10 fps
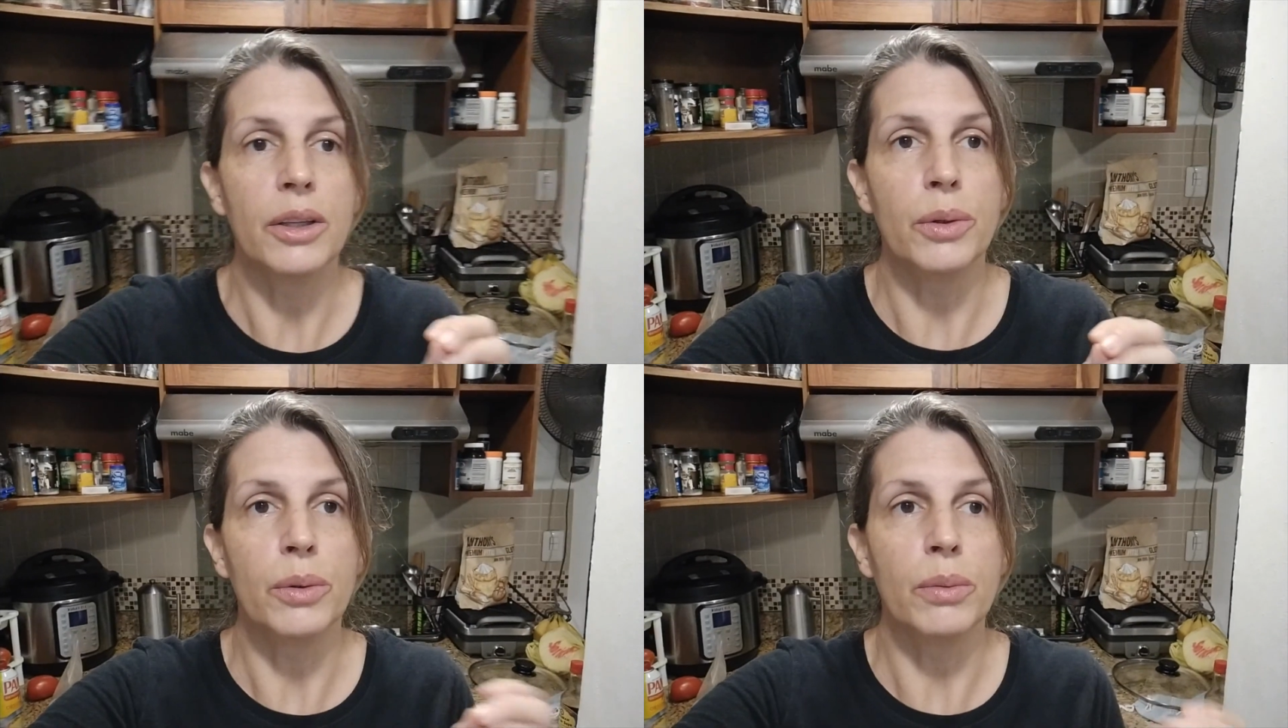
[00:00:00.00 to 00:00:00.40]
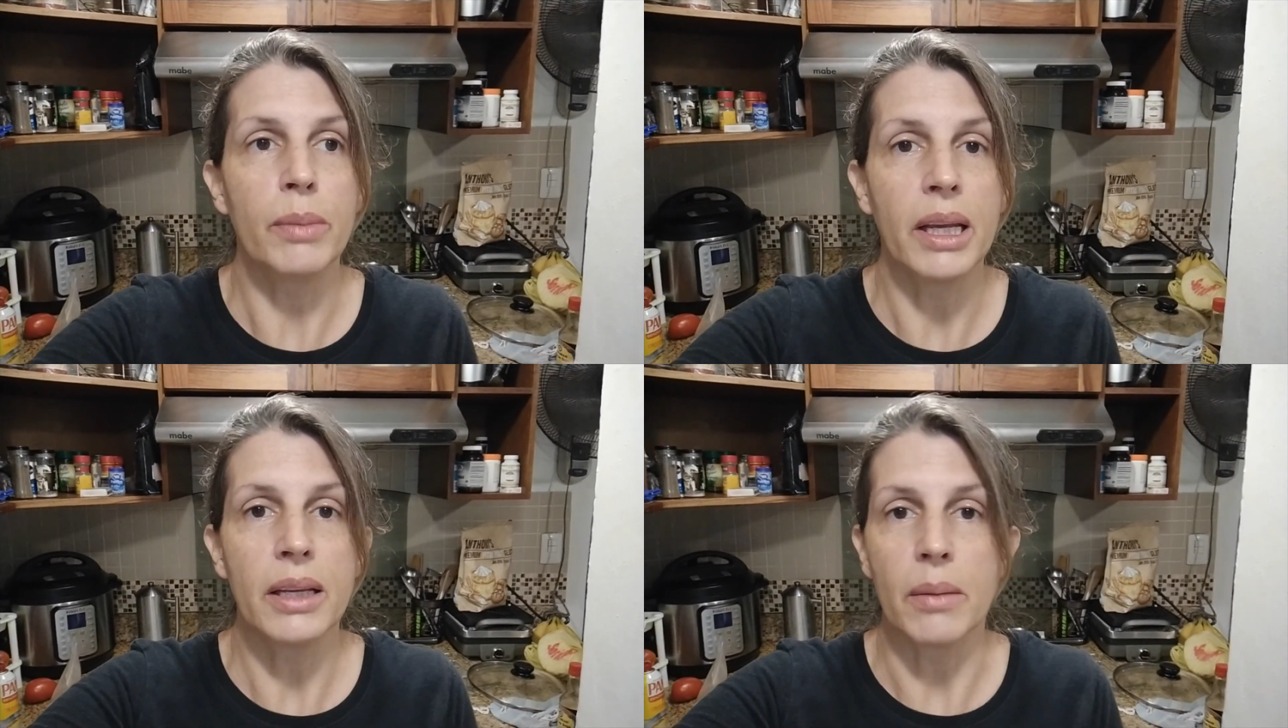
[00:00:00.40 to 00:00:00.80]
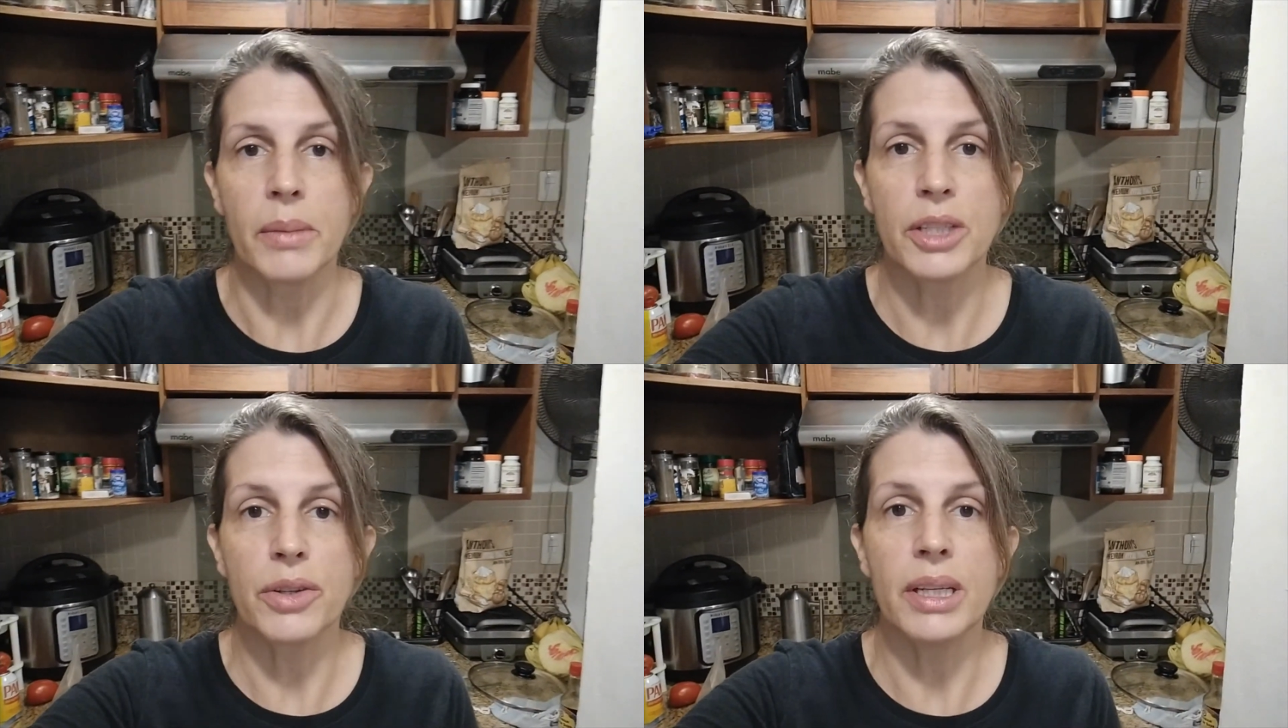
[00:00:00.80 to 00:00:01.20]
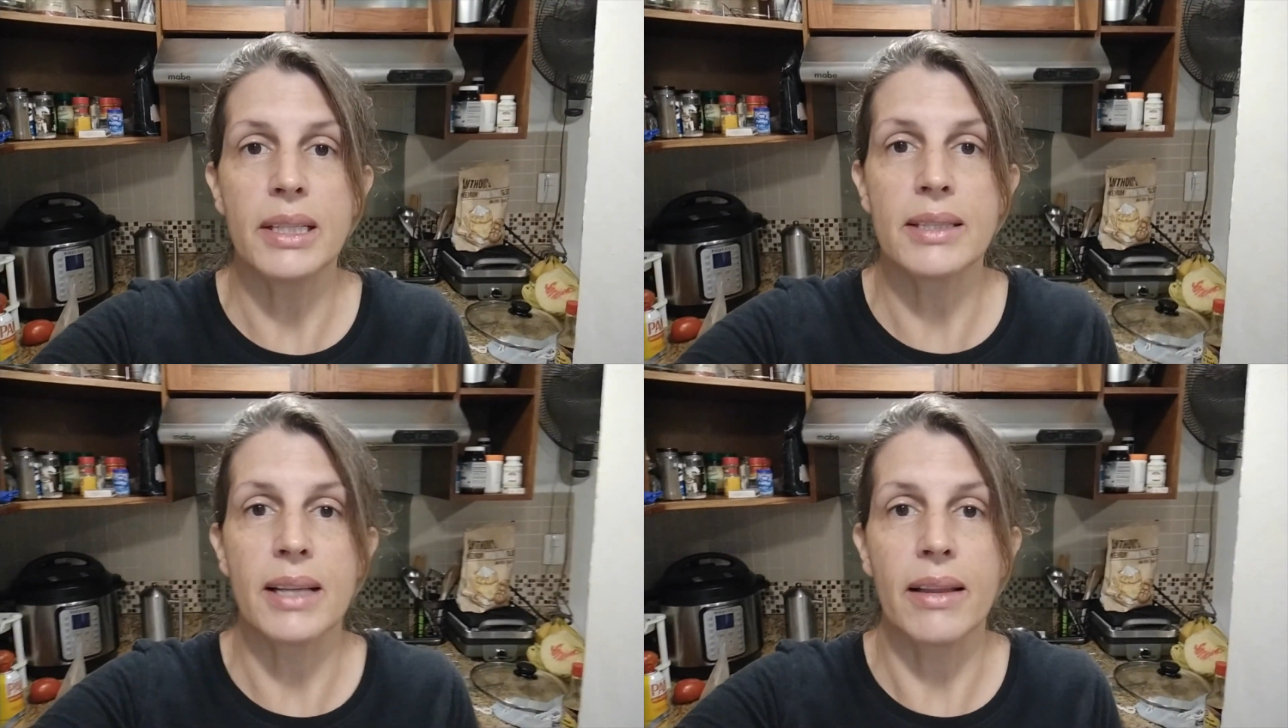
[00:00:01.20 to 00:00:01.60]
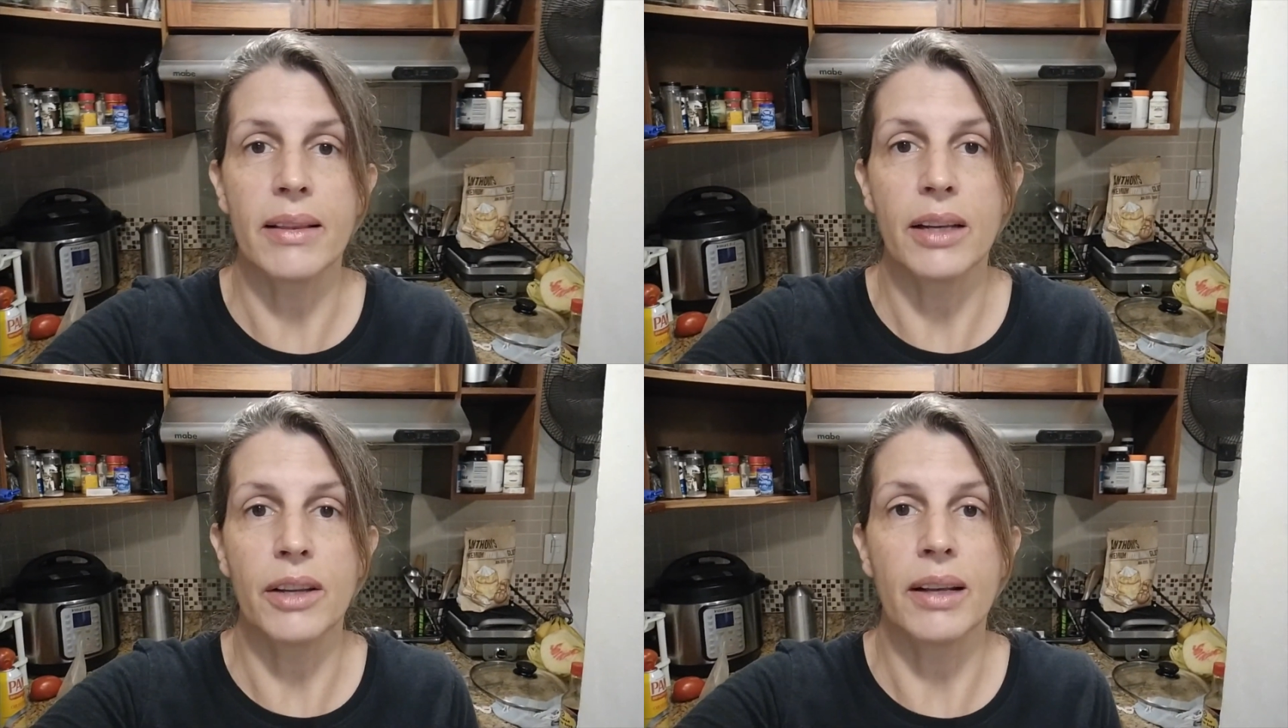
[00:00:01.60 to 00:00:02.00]
you make yummy treats and
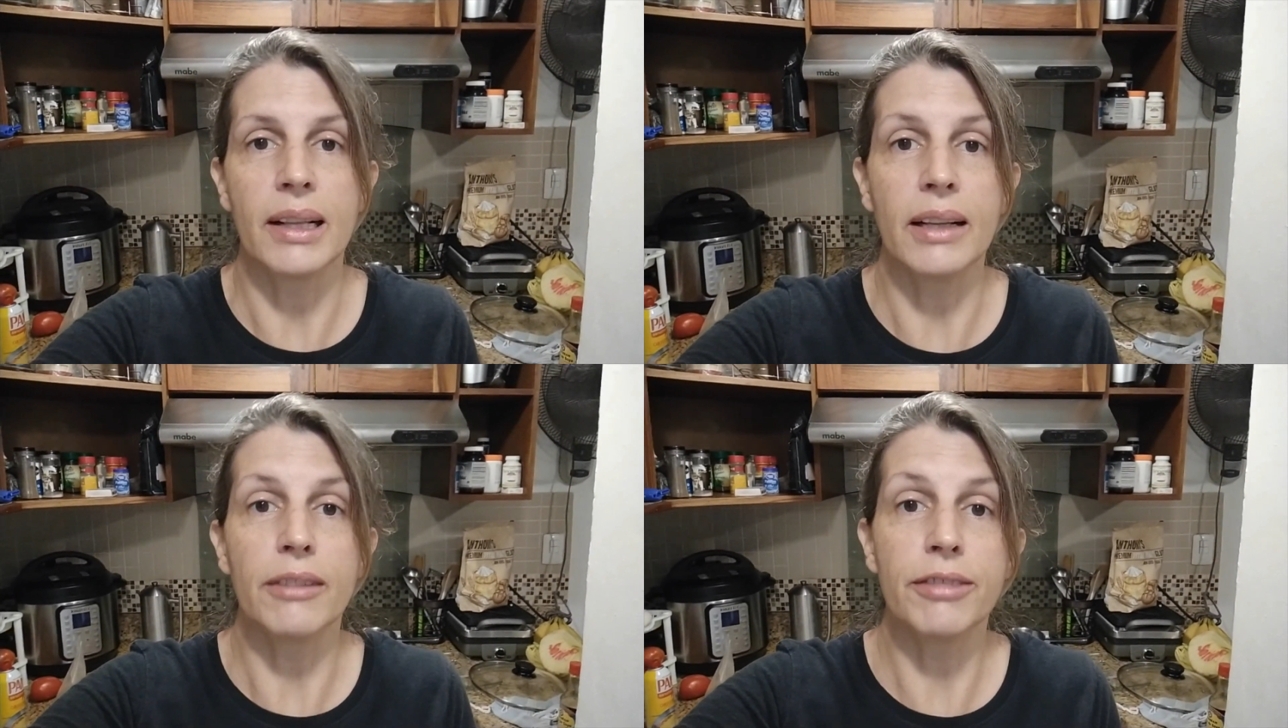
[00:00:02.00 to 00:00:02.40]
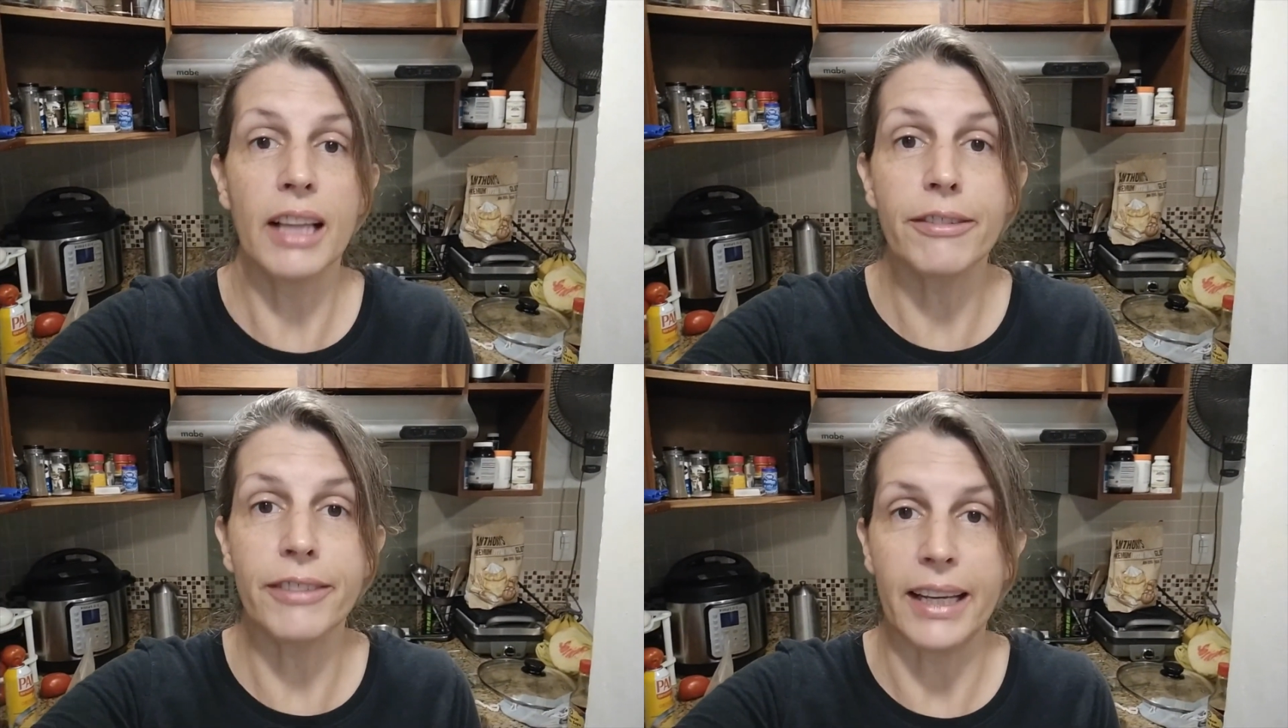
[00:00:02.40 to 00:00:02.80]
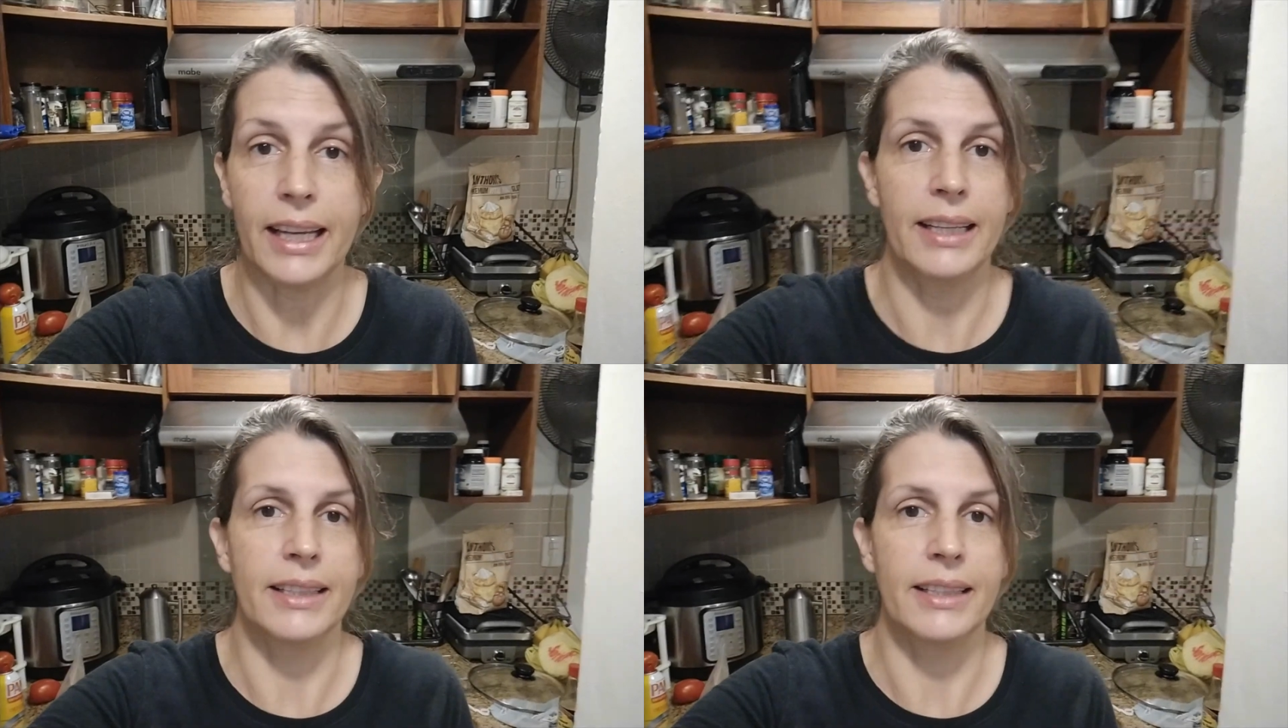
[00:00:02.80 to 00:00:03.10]
then you get a little fluffy.